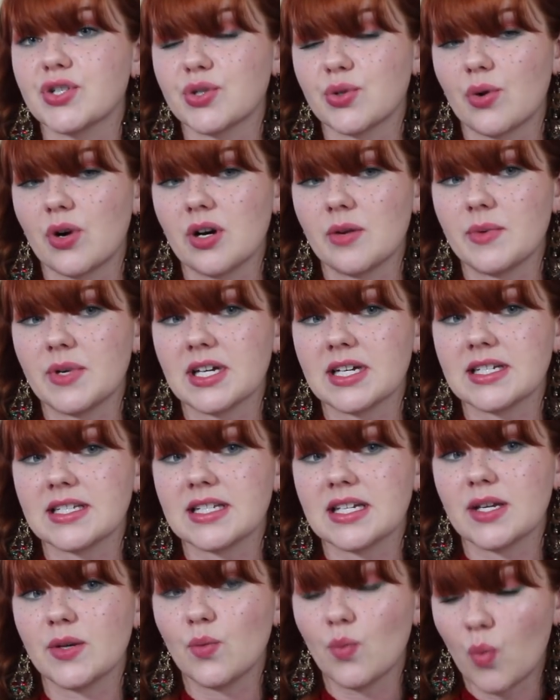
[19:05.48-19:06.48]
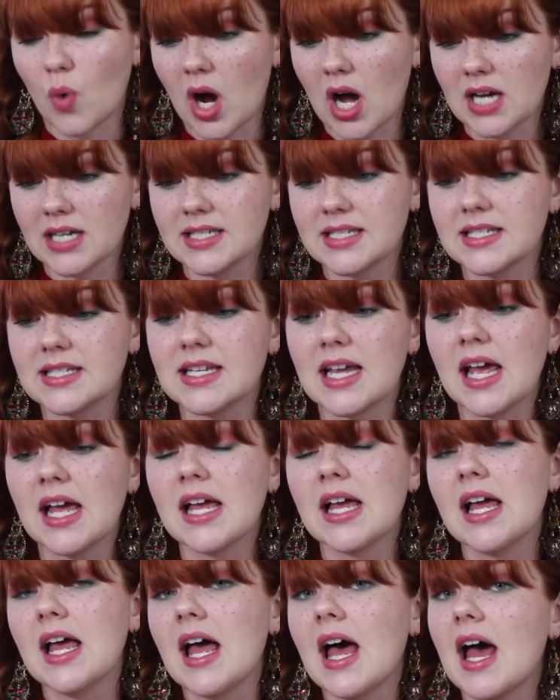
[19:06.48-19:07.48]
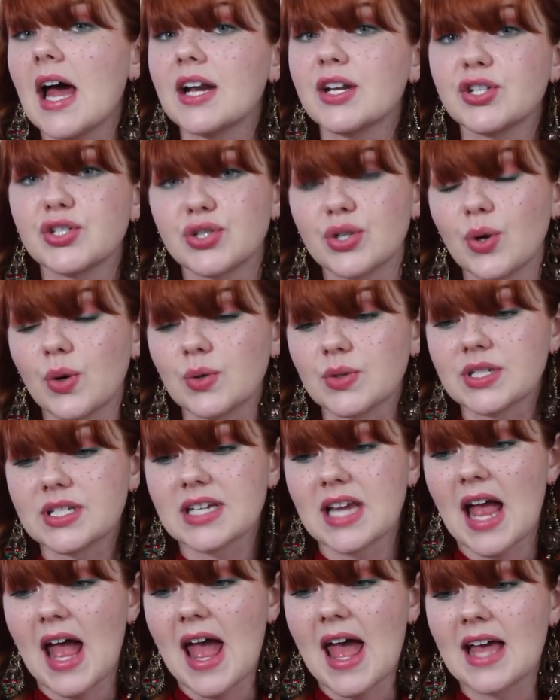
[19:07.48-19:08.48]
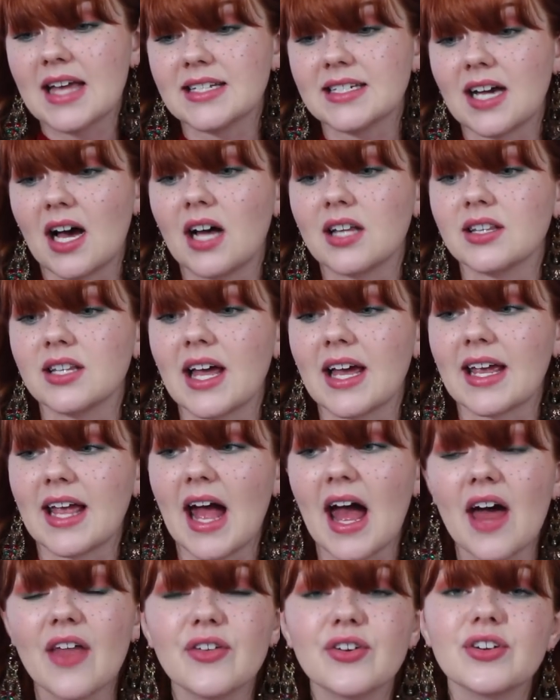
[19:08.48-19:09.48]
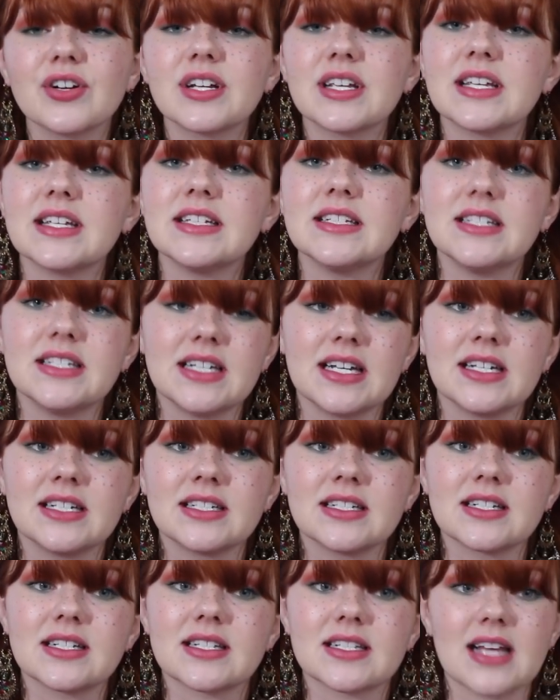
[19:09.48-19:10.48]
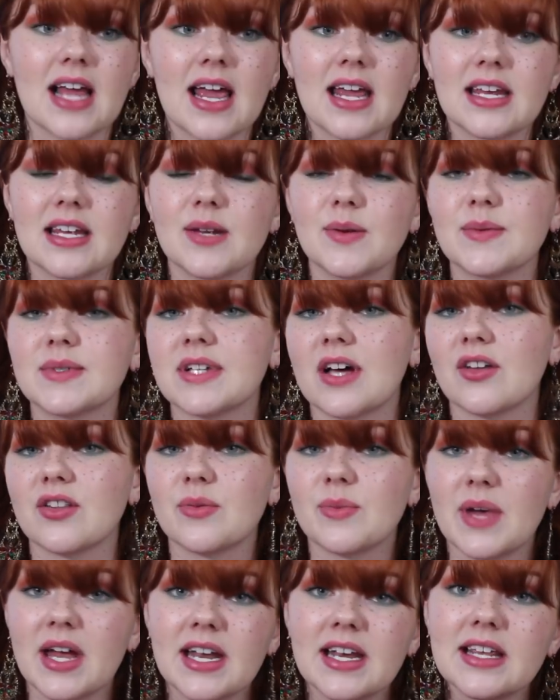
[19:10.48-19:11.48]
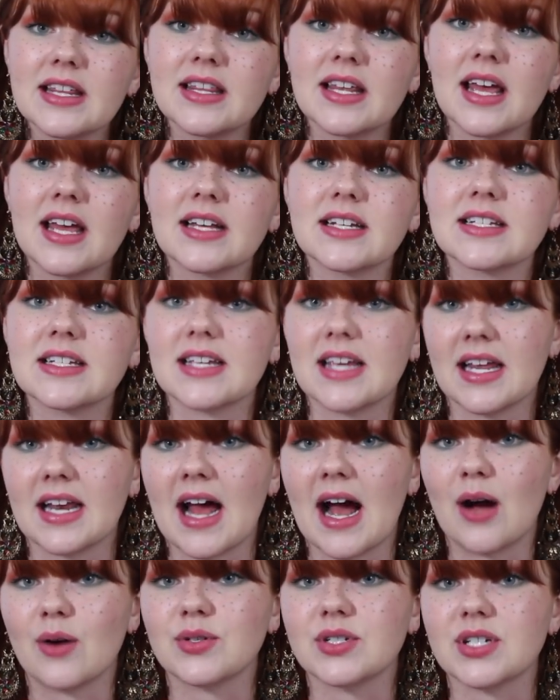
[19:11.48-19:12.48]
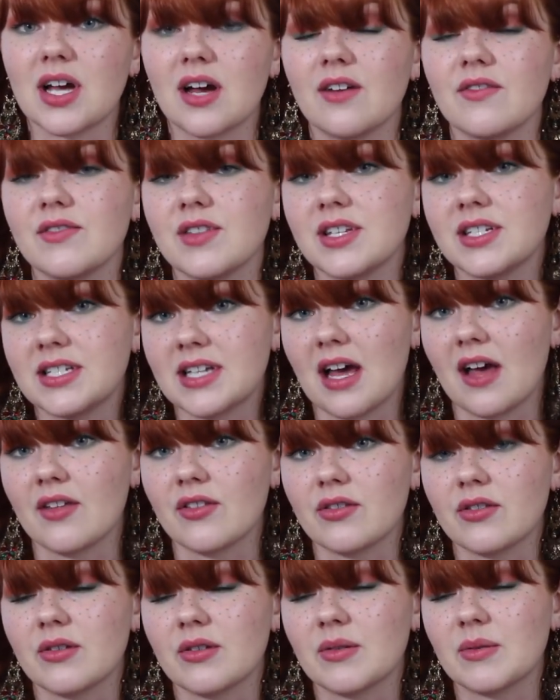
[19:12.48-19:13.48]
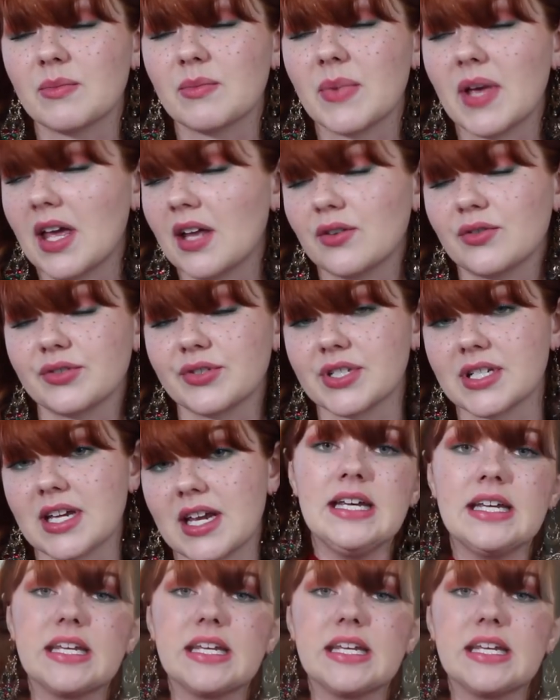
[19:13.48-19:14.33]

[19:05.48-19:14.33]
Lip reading: story because he was an adult, and unlike Heather, he didn't say he would tell them anything to get out of the death penalty.